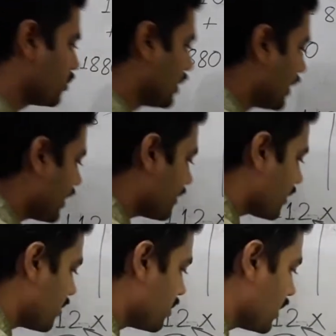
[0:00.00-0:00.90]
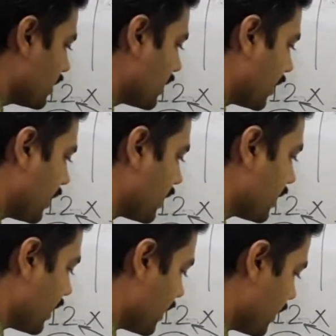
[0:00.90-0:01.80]
to the next number
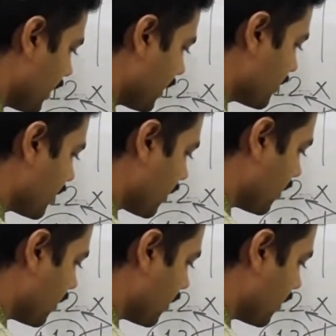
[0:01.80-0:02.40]
here, and the answer